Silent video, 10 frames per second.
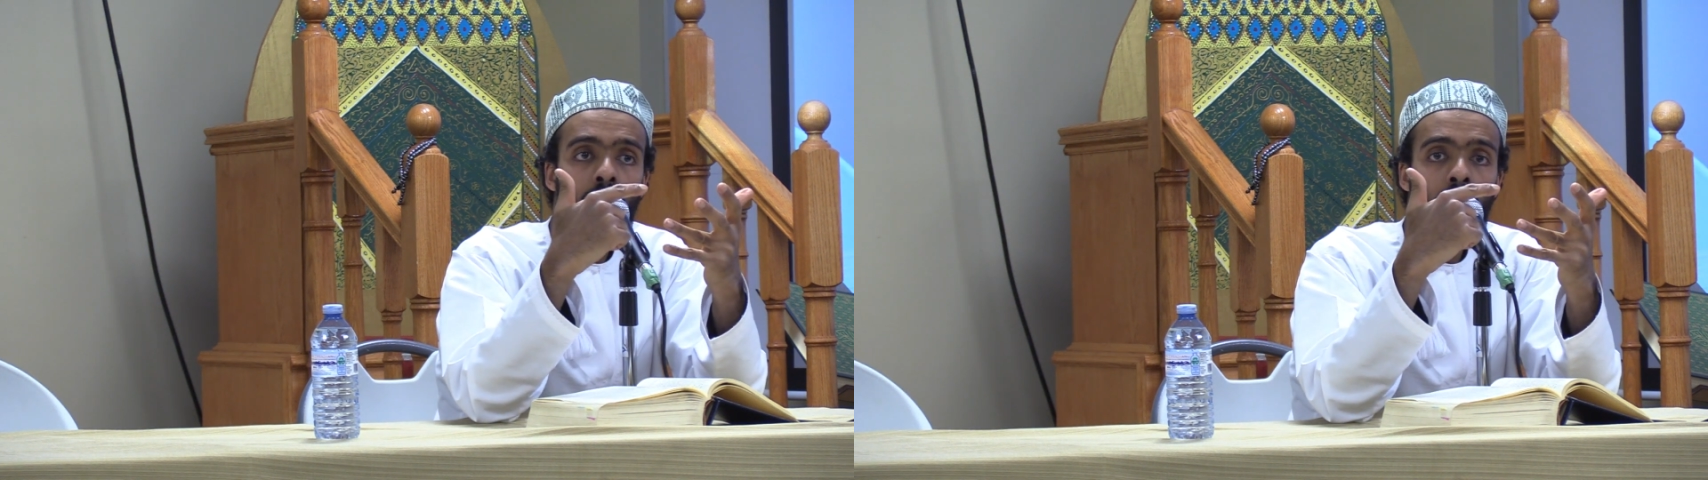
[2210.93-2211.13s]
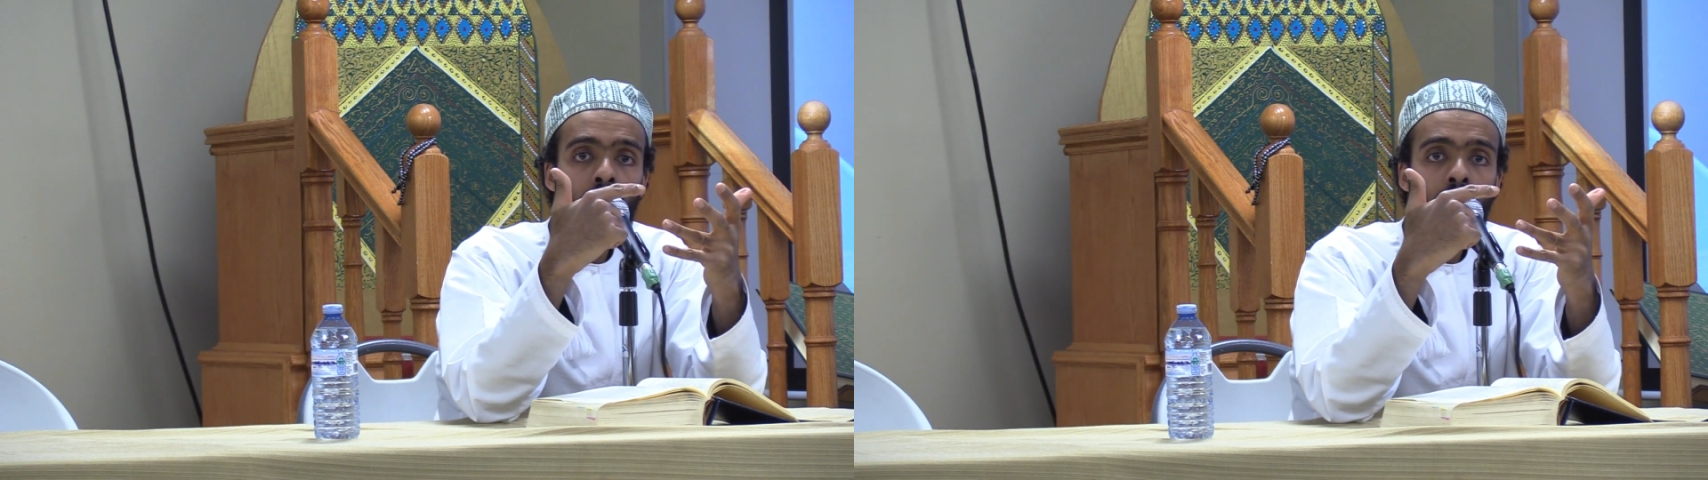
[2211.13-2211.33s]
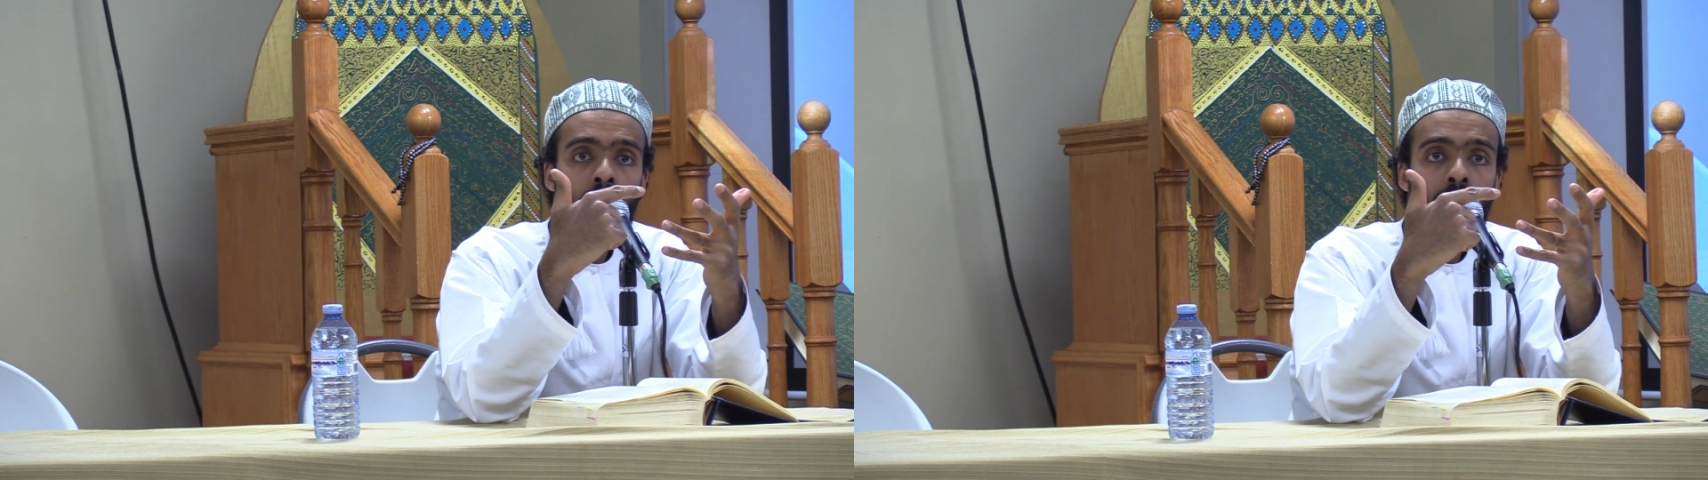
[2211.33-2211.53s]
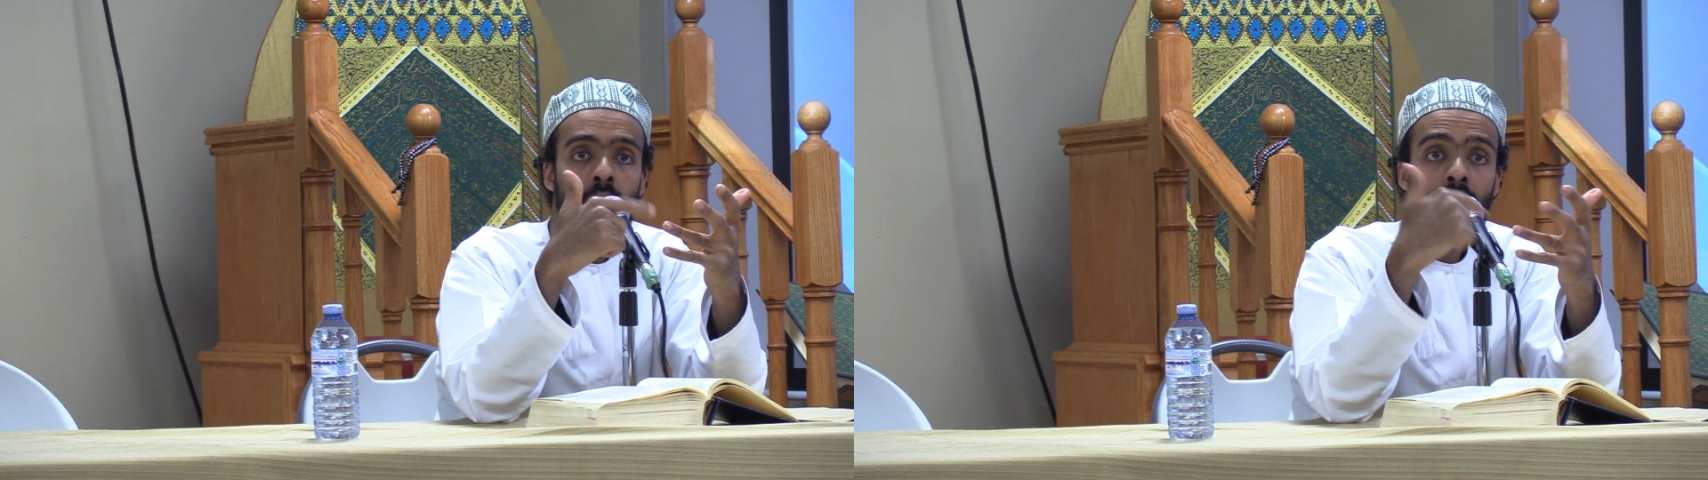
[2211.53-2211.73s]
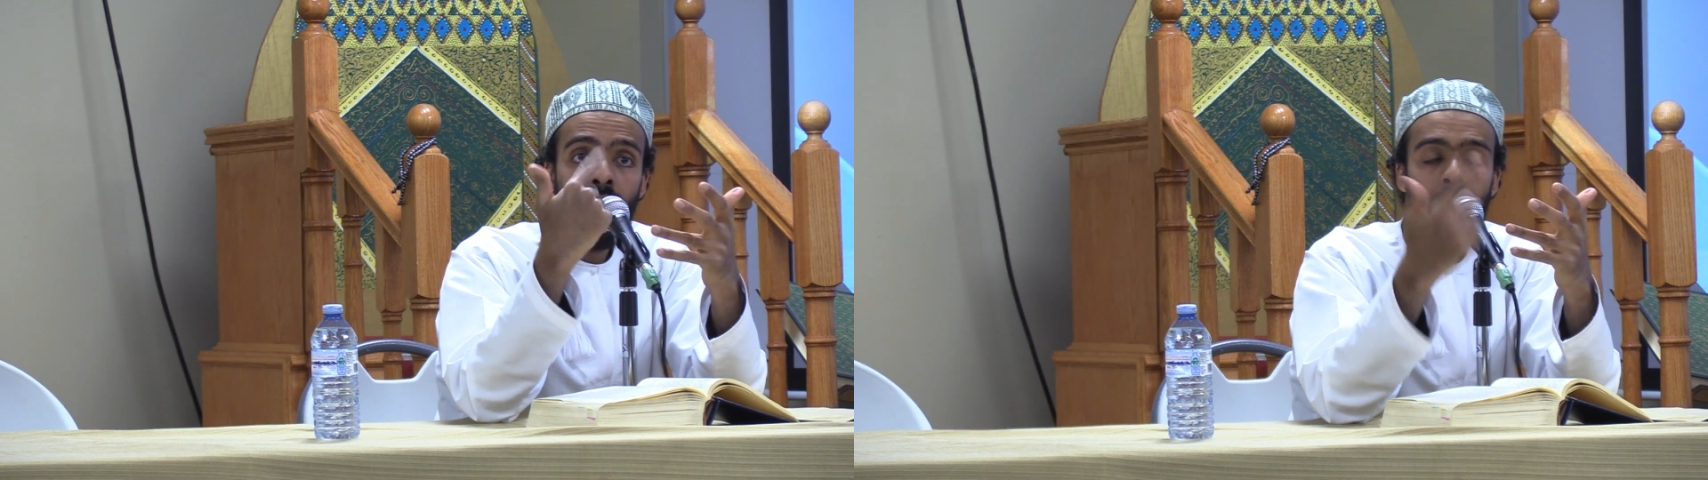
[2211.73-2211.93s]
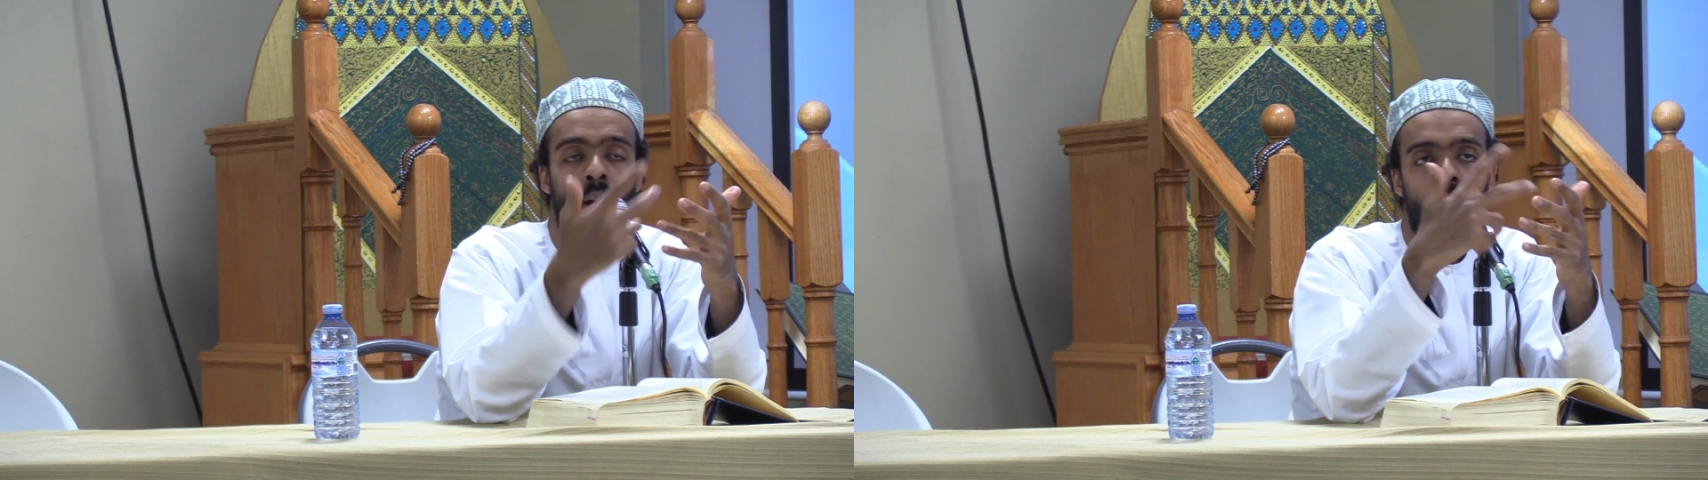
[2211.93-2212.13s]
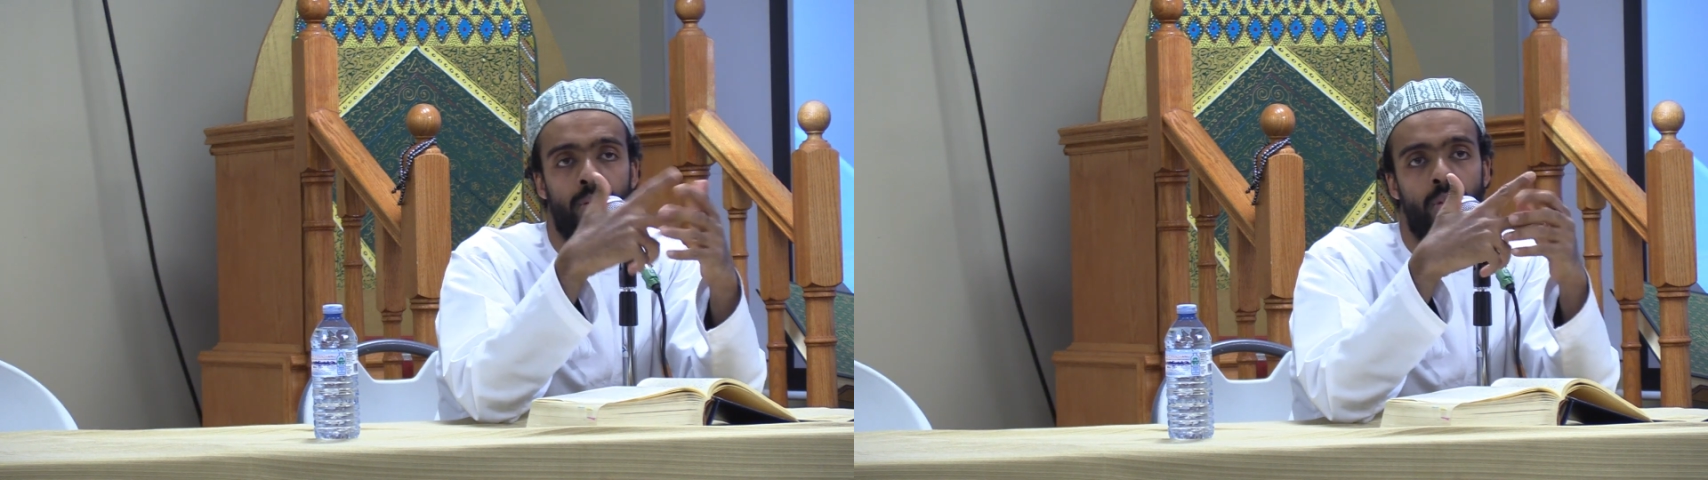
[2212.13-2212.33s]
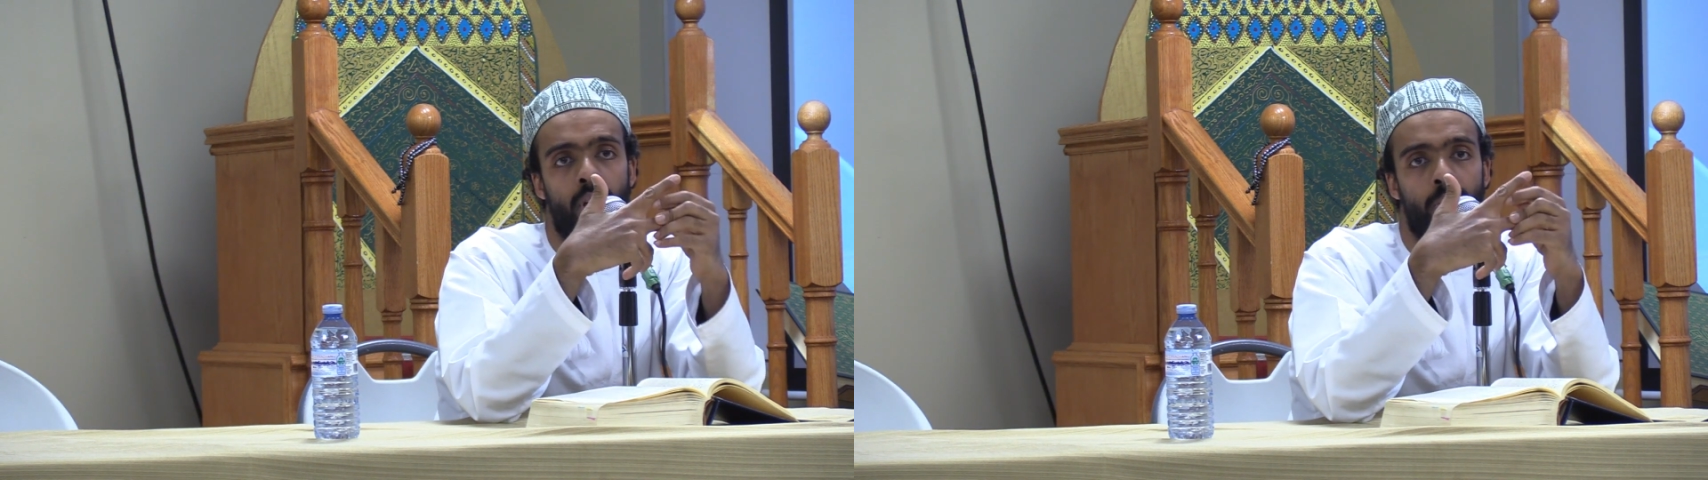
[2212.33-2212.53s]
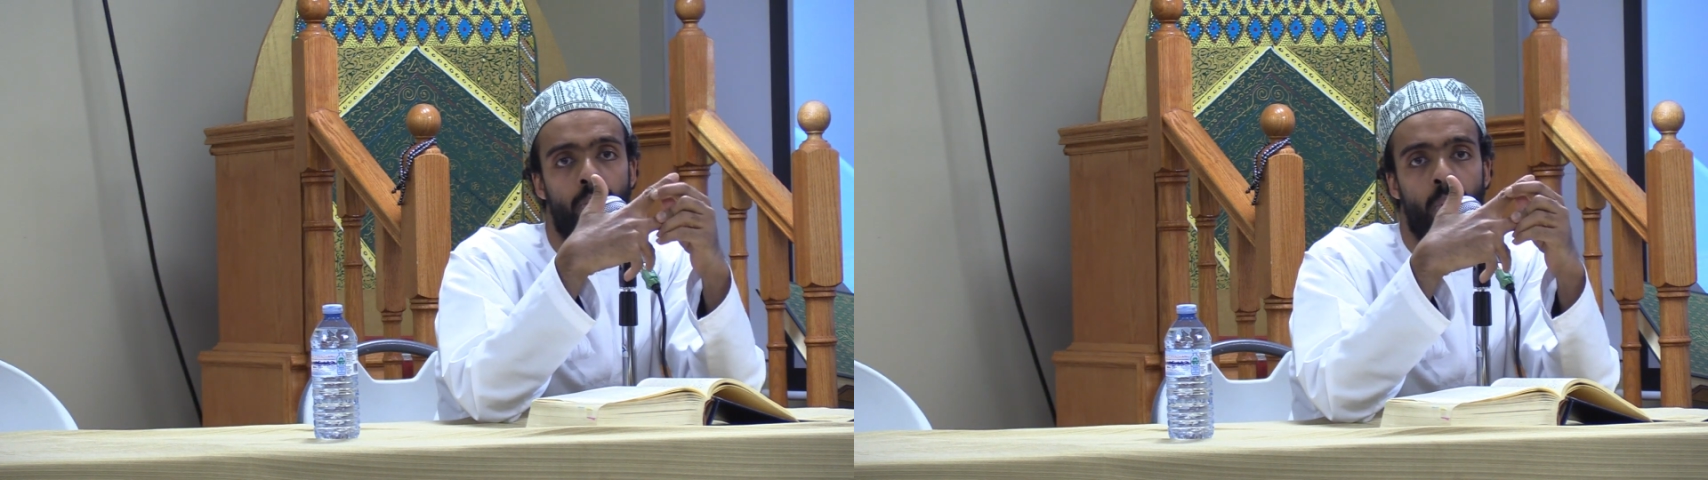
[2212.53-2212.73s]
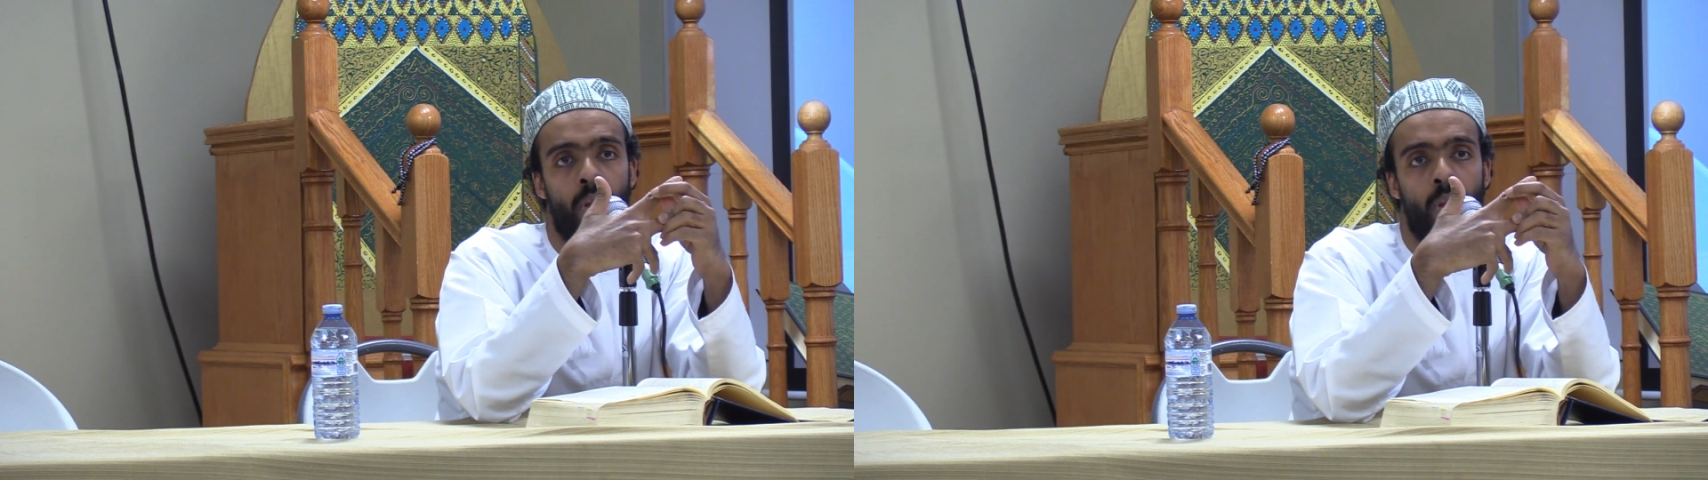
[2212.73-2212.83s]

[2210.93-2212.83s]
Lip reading: that came after them,